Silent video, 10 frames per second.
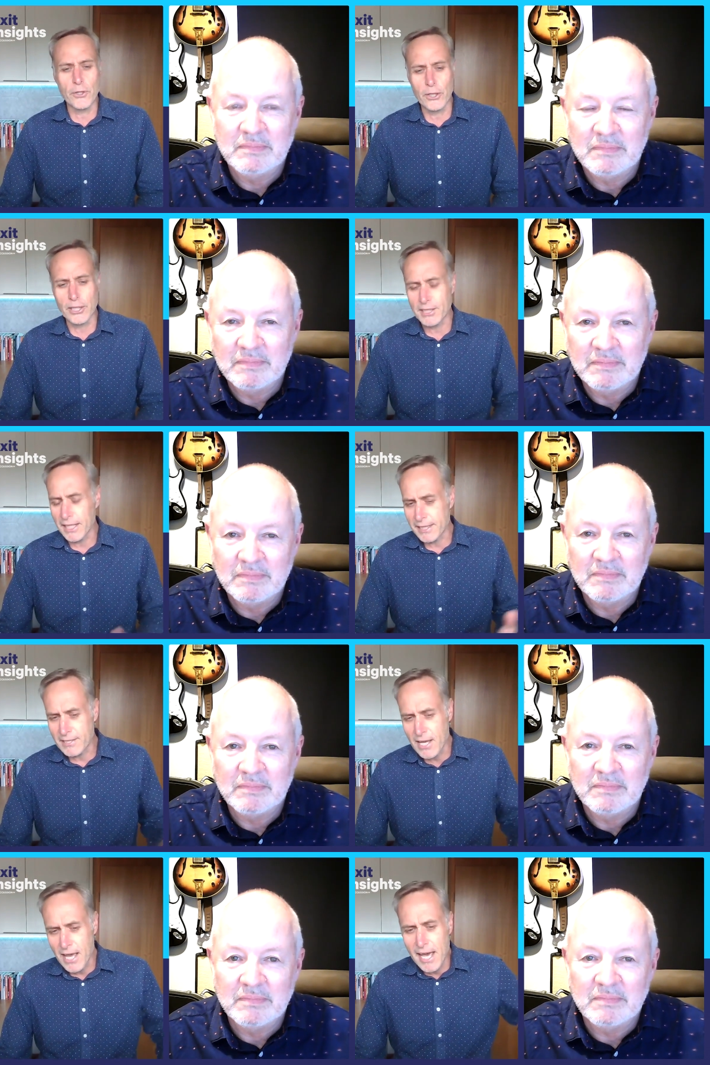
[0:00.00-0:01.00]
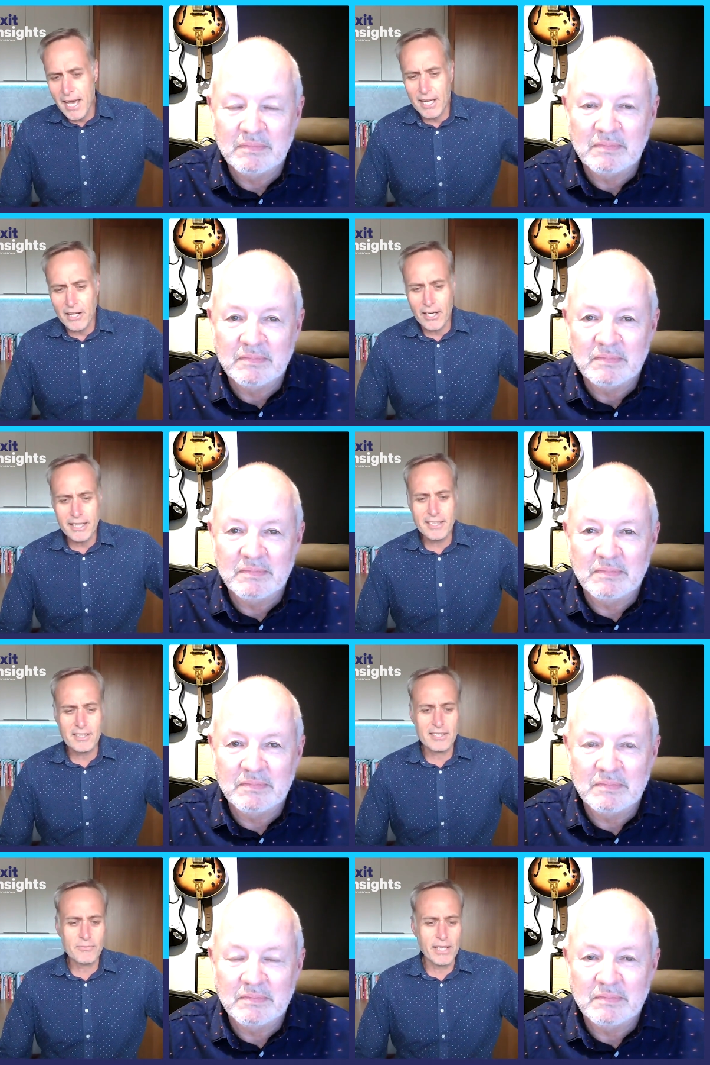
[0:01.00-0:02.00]
Speaker 1: in the early days, and I
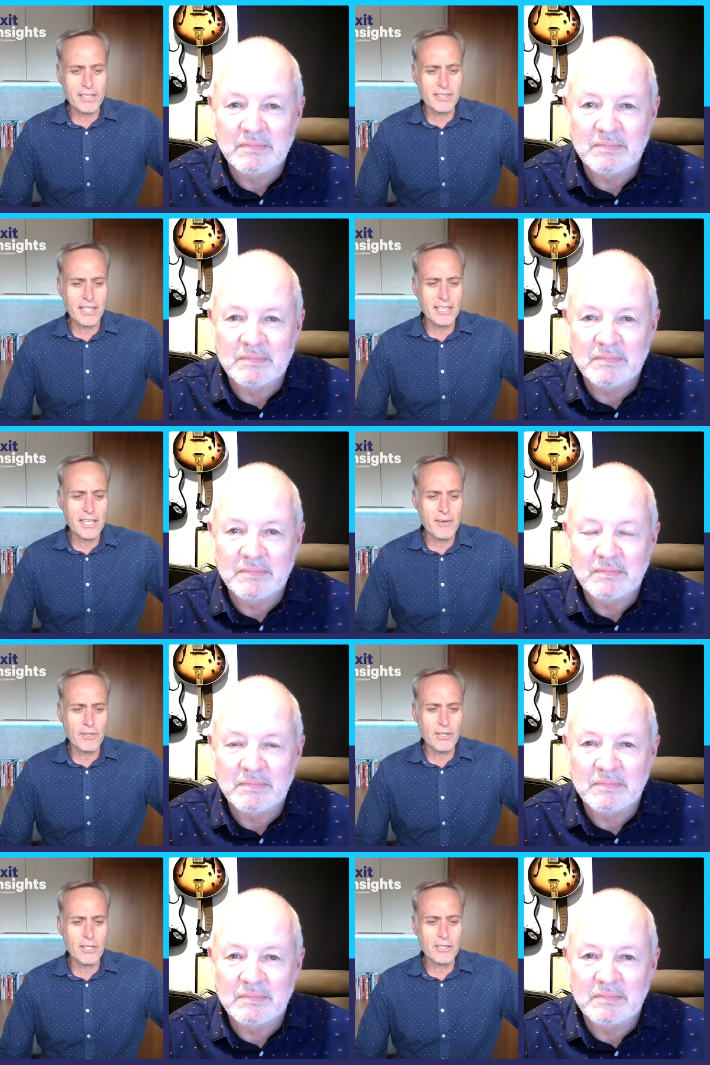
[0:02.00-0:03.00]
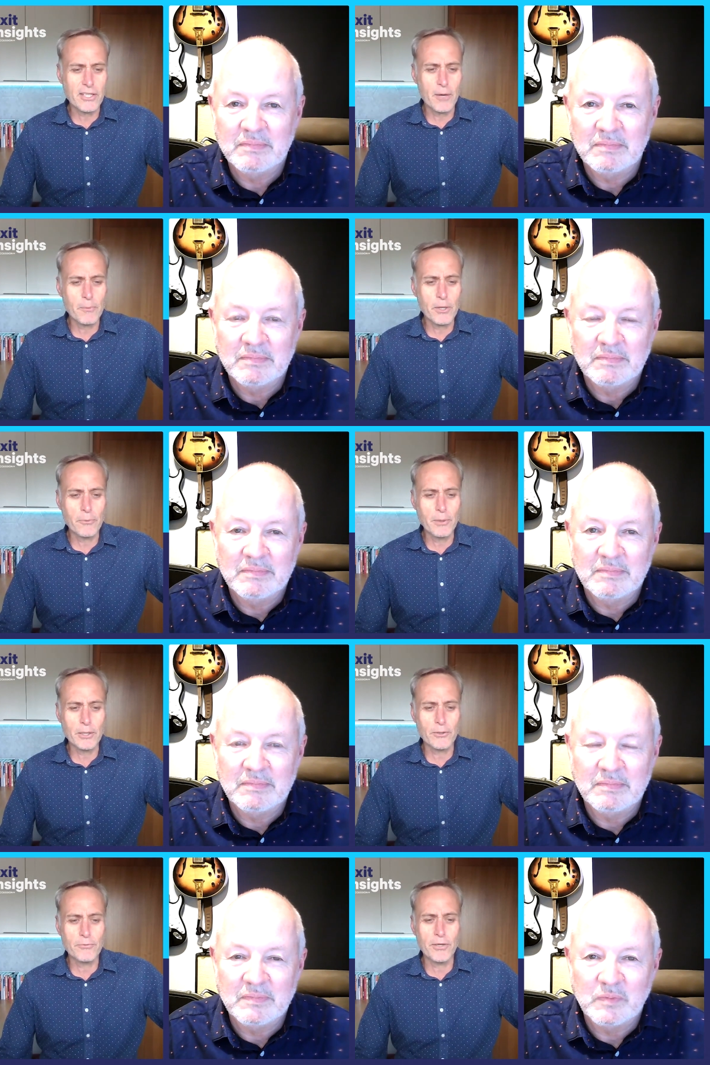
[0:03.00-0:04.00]
guess it's fair to say, Kevin, that uh, we got
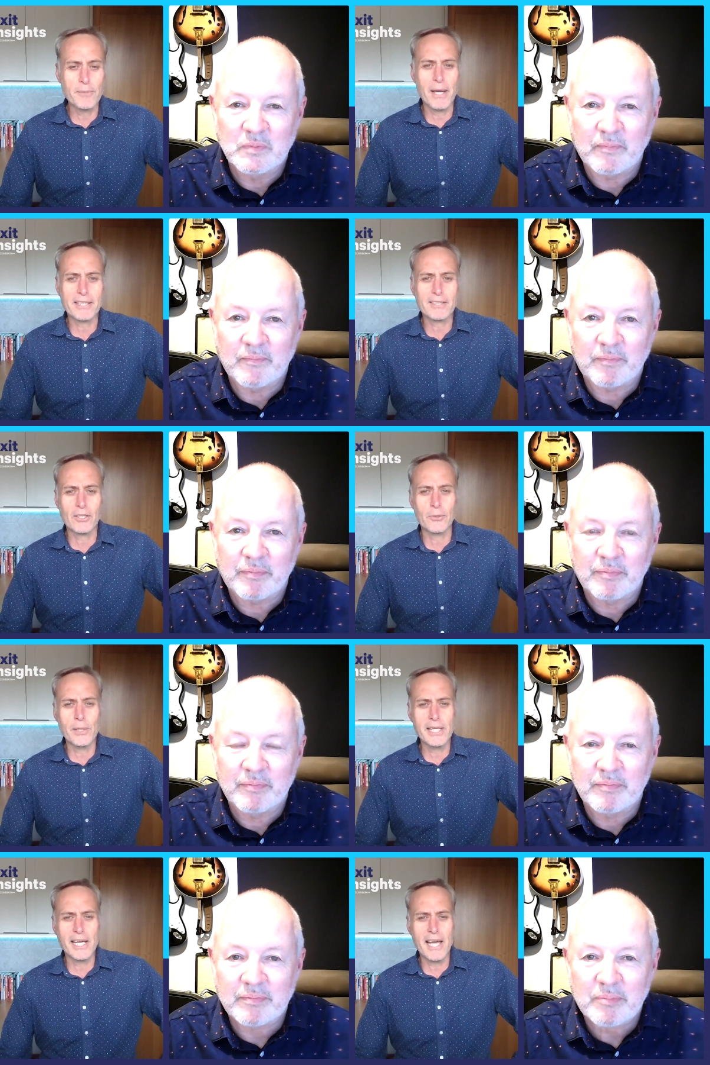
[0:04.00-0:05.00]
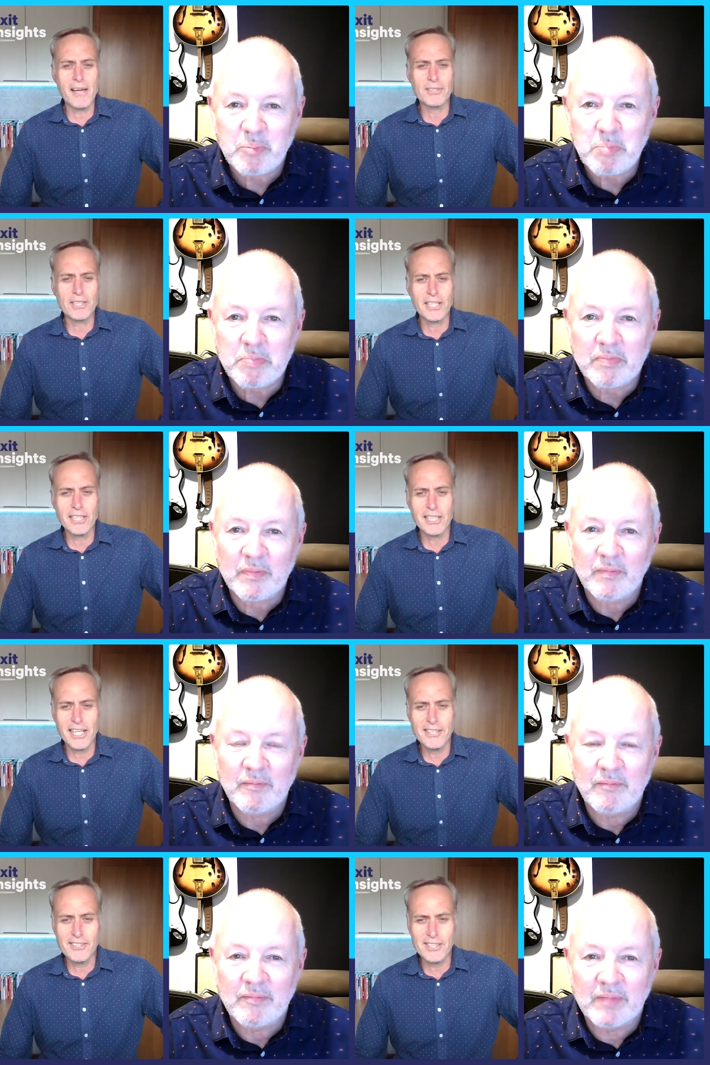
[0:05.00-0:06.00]
really good feedback, so we uh, haven't done it
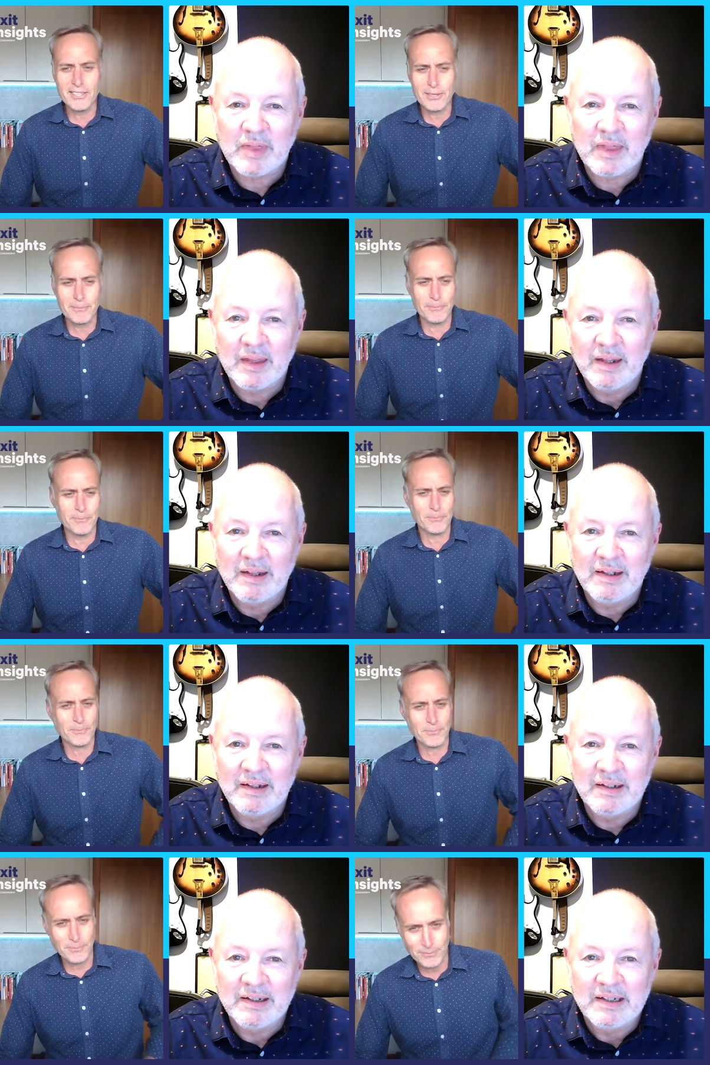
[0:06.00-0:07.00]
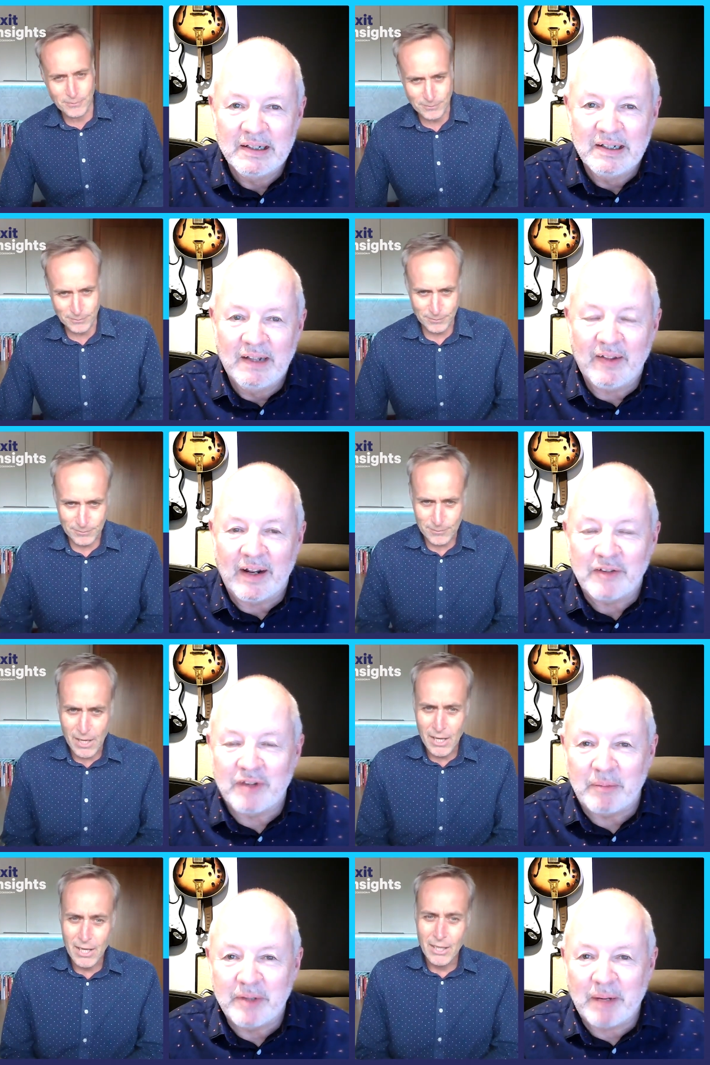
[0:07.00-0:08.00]
again
Speaker 2: since. Yeah, that
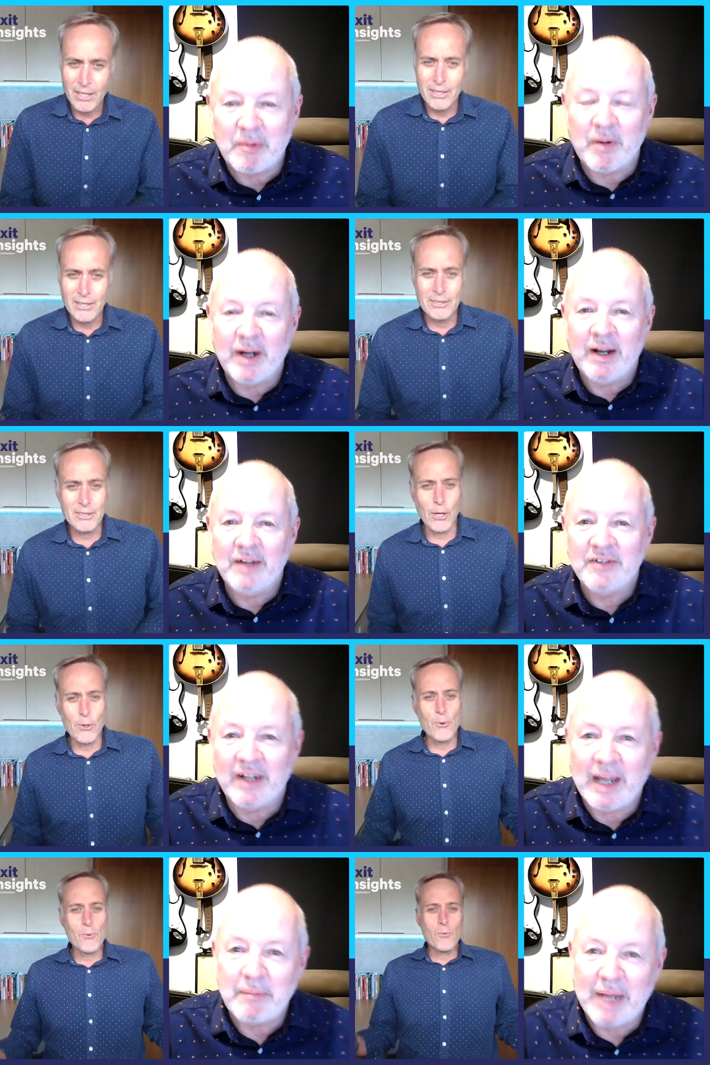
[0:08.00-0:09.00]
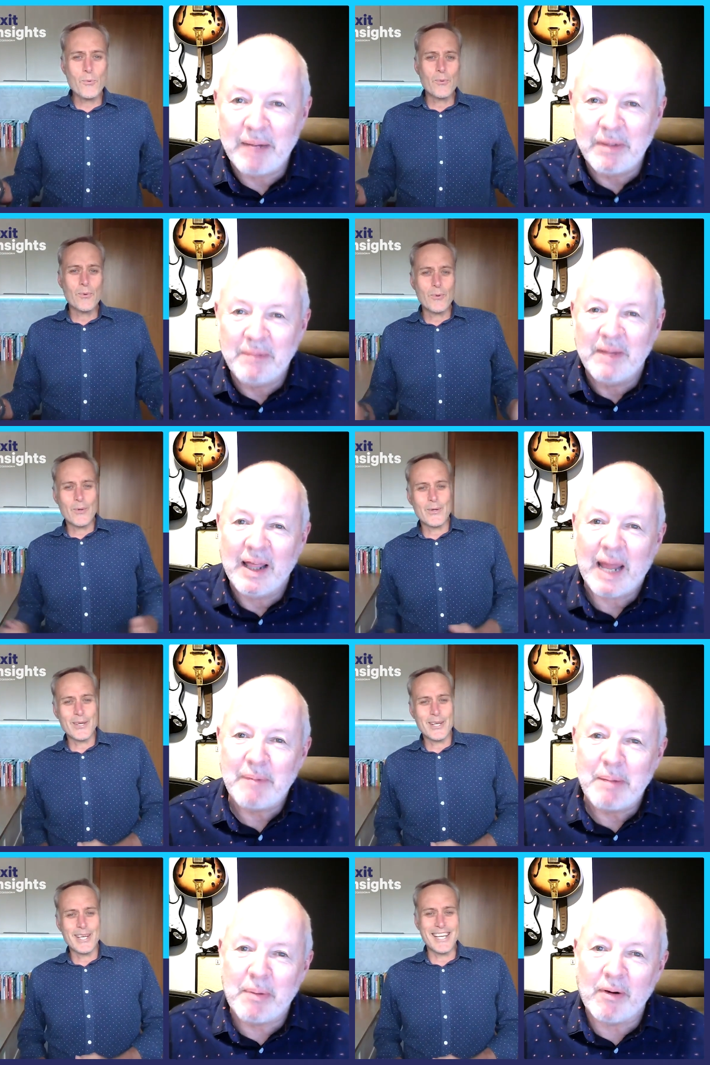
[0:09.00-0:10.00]
sums it up quite nicely. So, how, how,
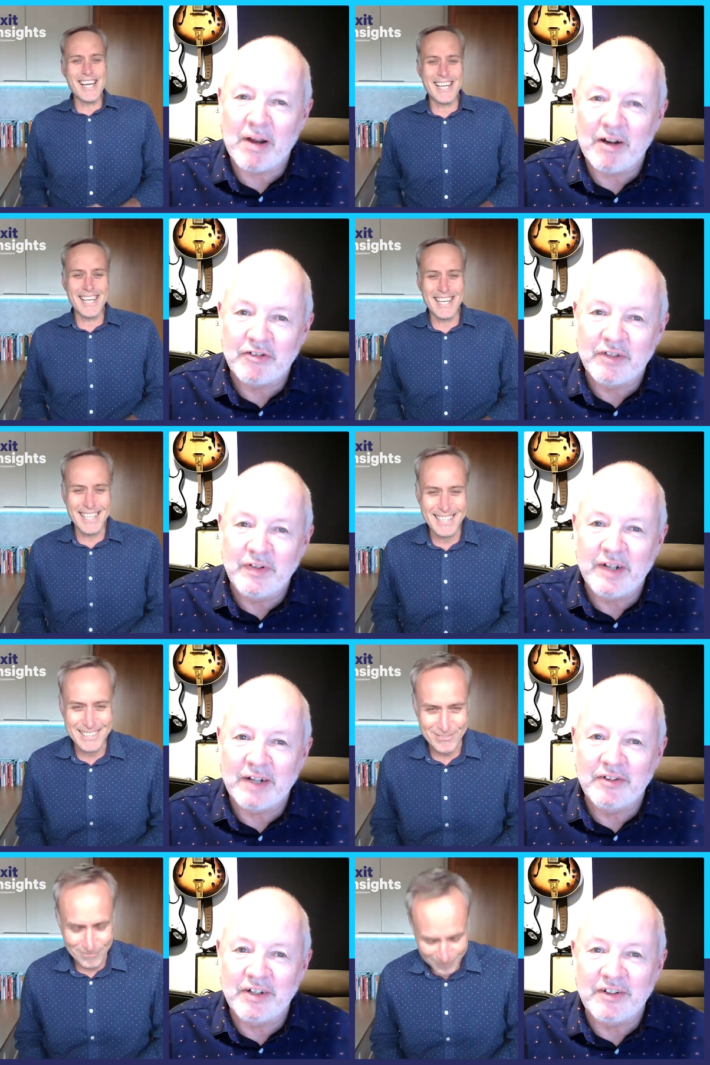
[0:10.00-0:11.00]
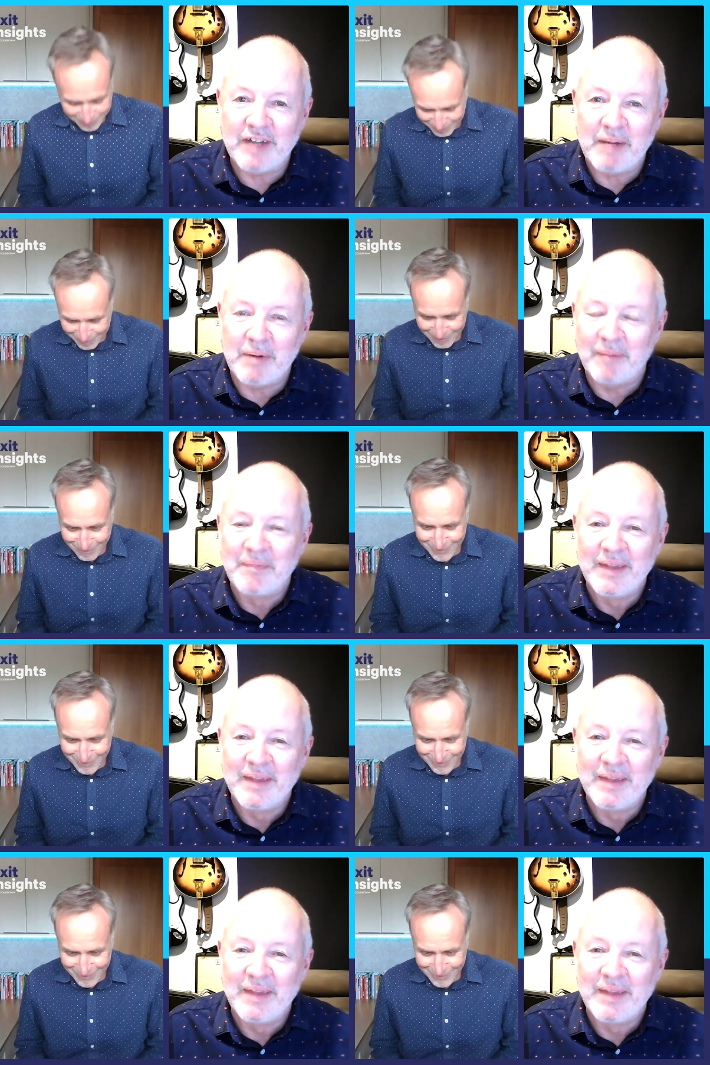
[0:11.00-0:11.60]
many podcasts have you done since that one?